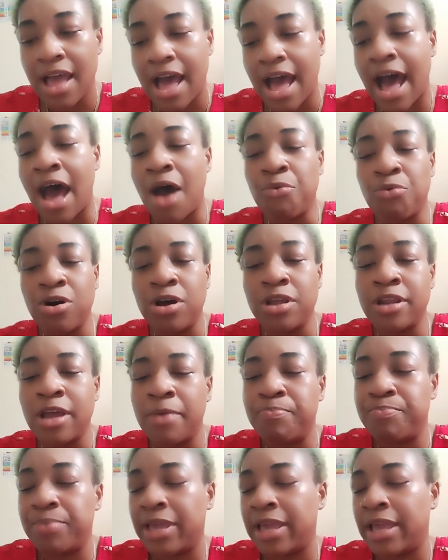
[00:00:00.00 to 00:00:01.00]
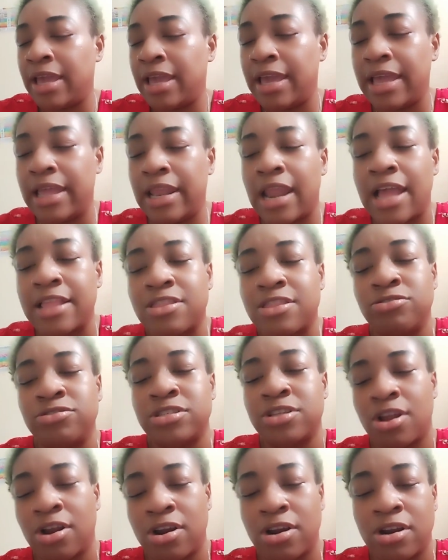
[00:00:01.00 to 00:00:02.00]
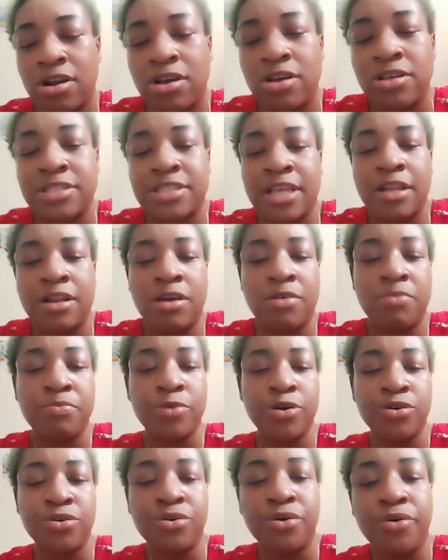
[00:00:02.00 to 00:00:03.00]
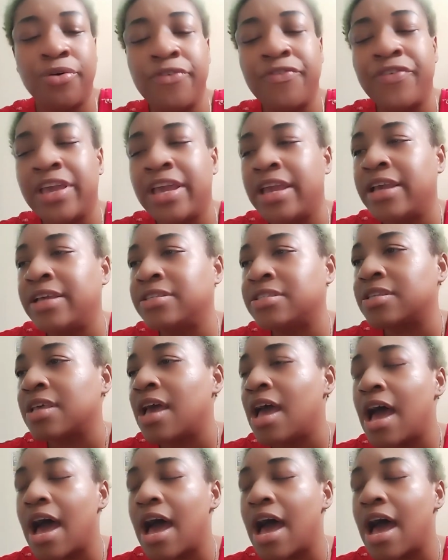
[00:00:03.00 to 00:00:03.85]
I wanna be like those girls in the movies.